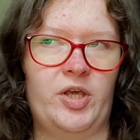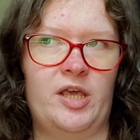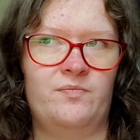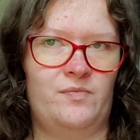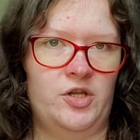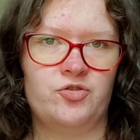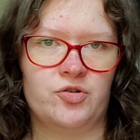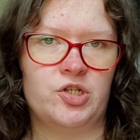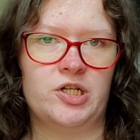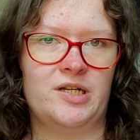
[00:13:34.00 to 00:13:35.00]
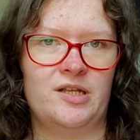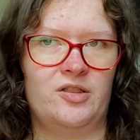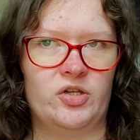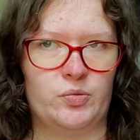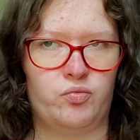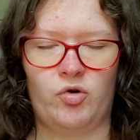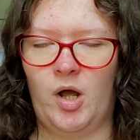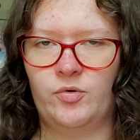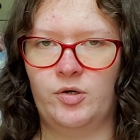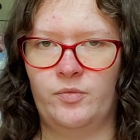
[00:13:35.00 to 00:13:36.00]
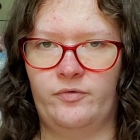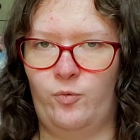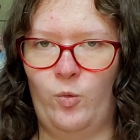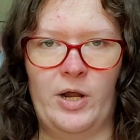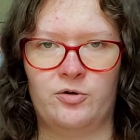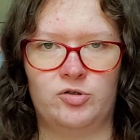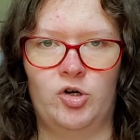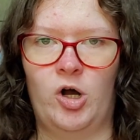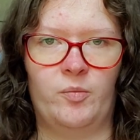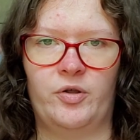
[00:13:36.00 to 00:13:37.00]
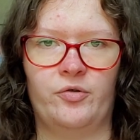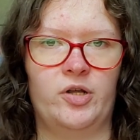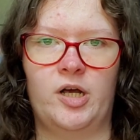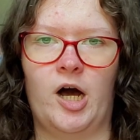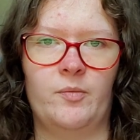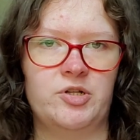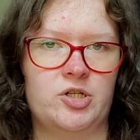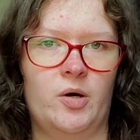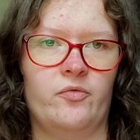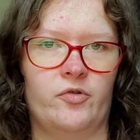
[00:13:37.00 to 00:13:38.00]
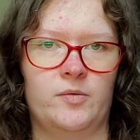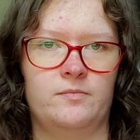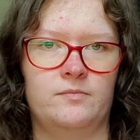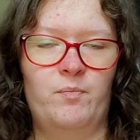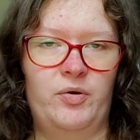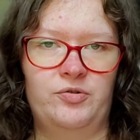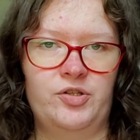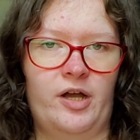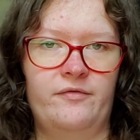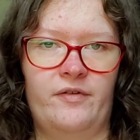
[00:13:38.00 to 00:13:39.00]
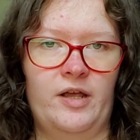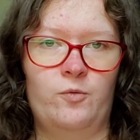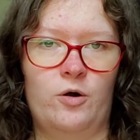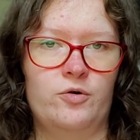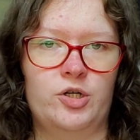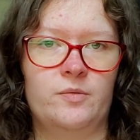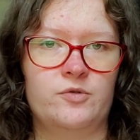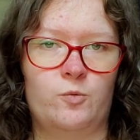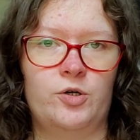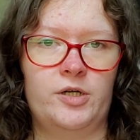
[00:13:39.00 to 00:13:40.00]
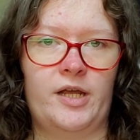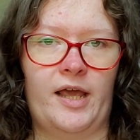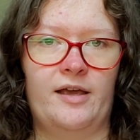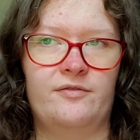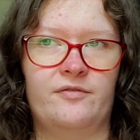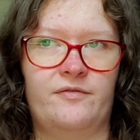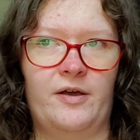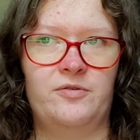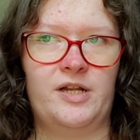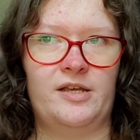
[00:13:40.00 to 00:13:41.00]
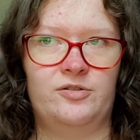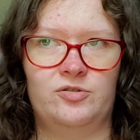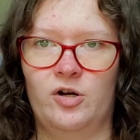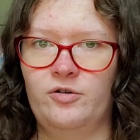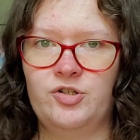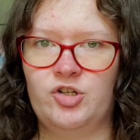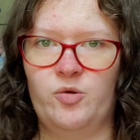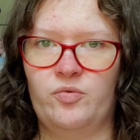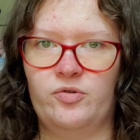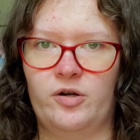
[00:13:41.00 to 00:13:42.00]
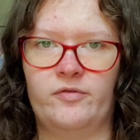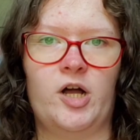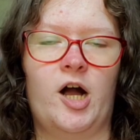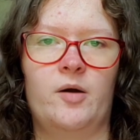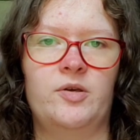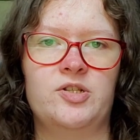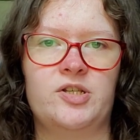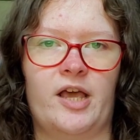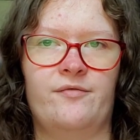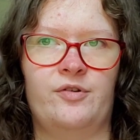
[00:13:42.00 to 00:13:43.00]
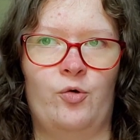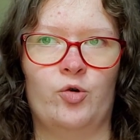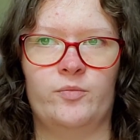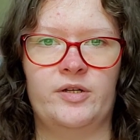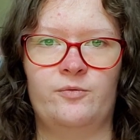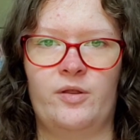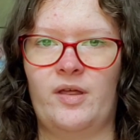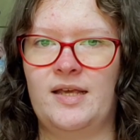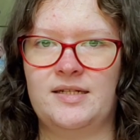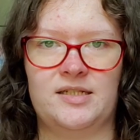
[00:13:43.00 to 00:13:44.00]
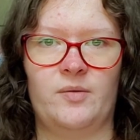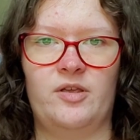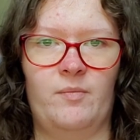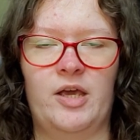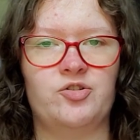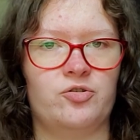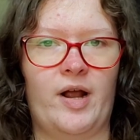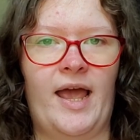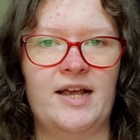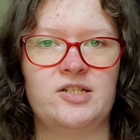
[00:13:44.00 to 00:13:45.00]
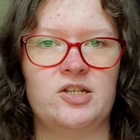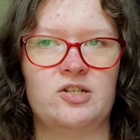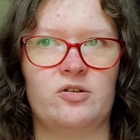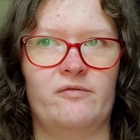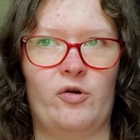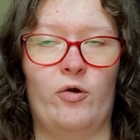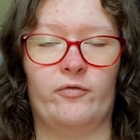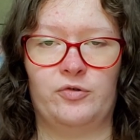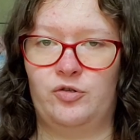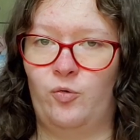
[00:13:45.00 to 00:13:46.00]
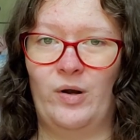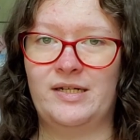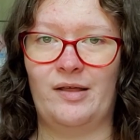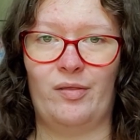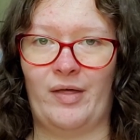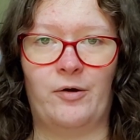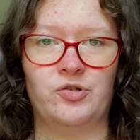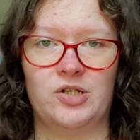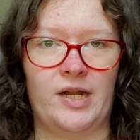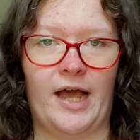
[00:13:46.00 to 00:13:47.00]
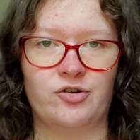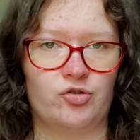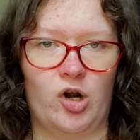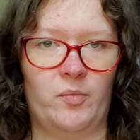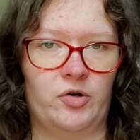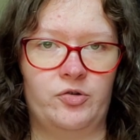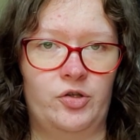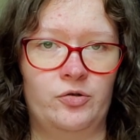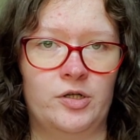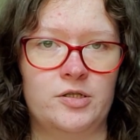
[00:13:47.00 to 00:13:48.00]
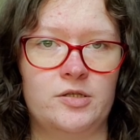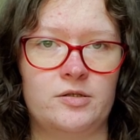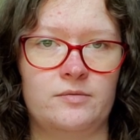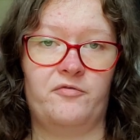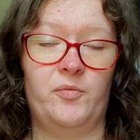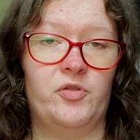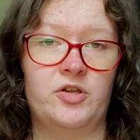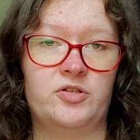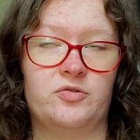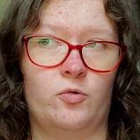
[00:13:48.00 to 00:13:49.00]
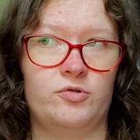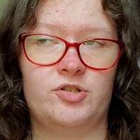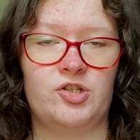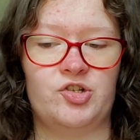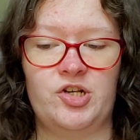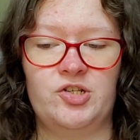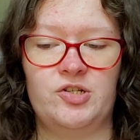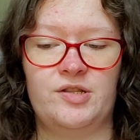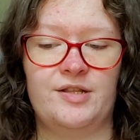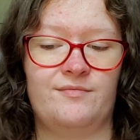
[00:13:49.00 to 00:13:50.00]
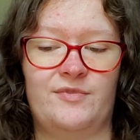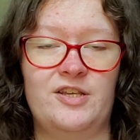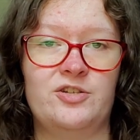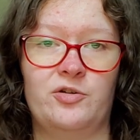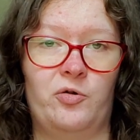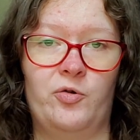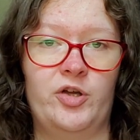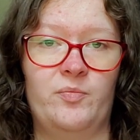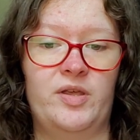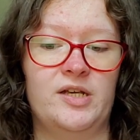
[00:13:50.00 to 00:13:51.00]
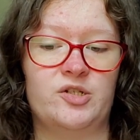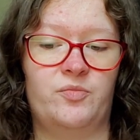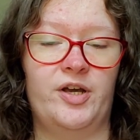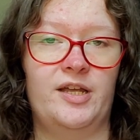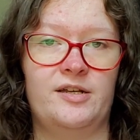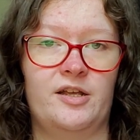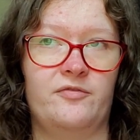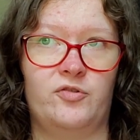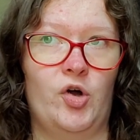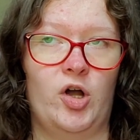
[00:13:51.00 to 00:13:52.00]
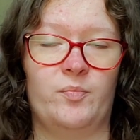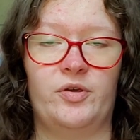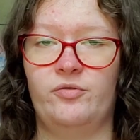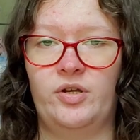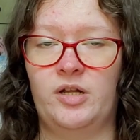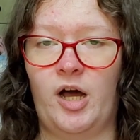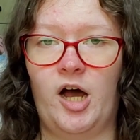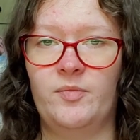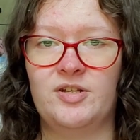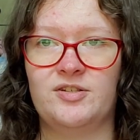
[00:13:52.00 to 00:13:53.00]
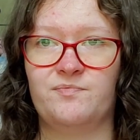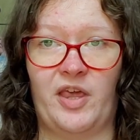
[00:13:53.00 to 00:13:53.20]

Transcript: became interested in this problem of where long-period comets come from. He built on Van Workum's work and found a large number of comets have an orbit with a semi-major axis of over 20,000 astronomical units. From this, Oort suggested that these could only be explained if long-period comets